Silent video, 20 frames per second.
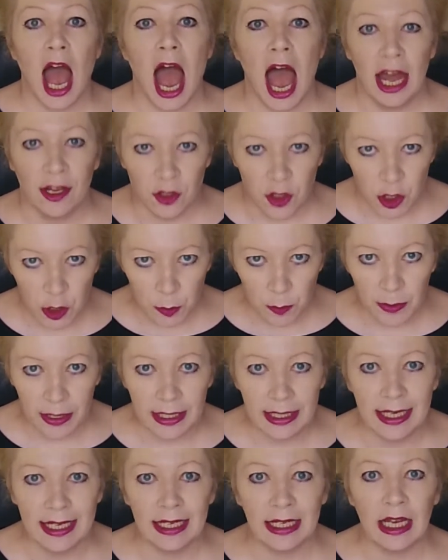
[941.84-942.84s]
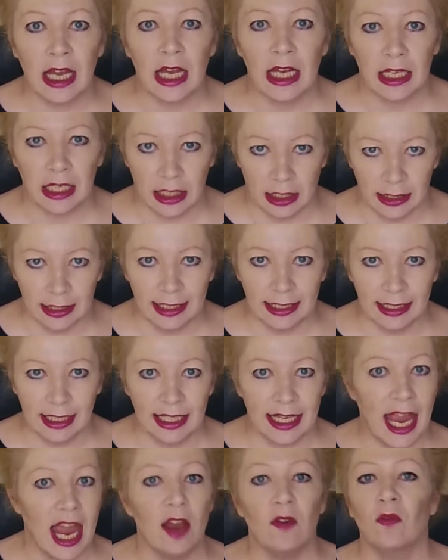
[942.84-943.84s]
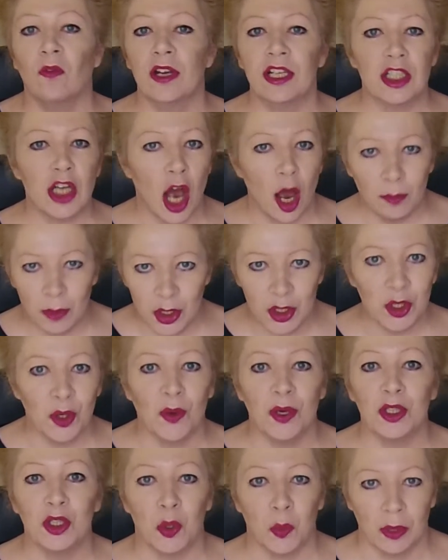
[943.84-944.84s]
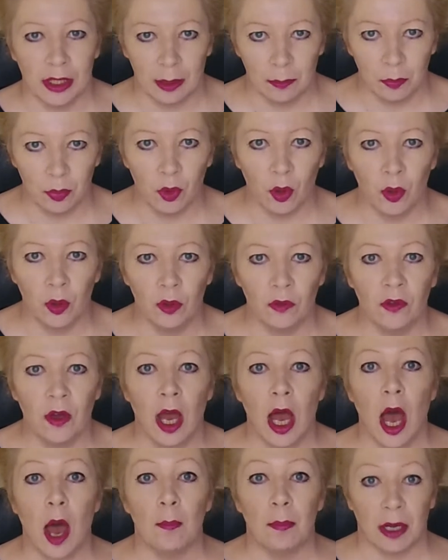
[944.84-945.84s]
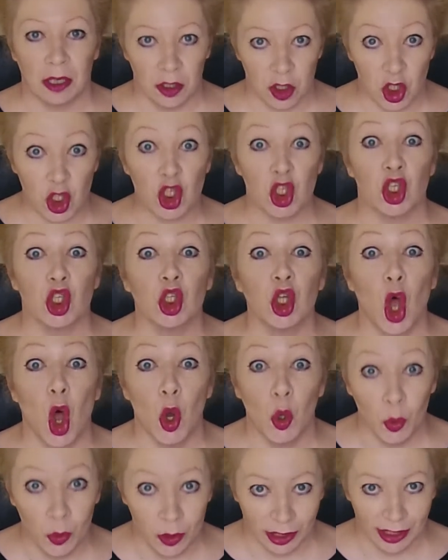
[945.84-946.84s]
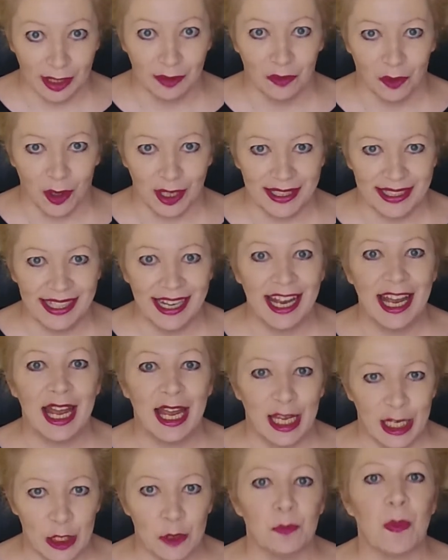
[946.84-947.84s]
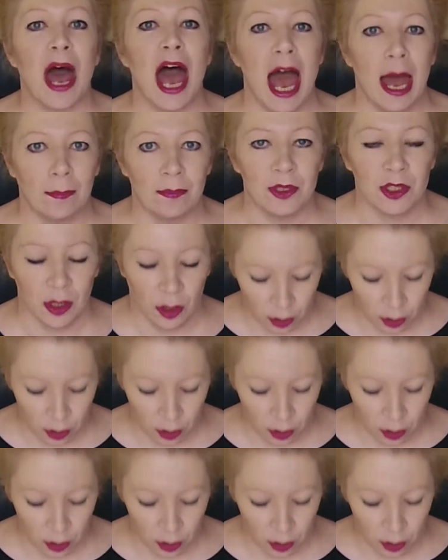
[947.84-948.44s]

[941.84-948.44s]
and speaking clearly. Every time you do it, you will improve, but slow delivery is perhaps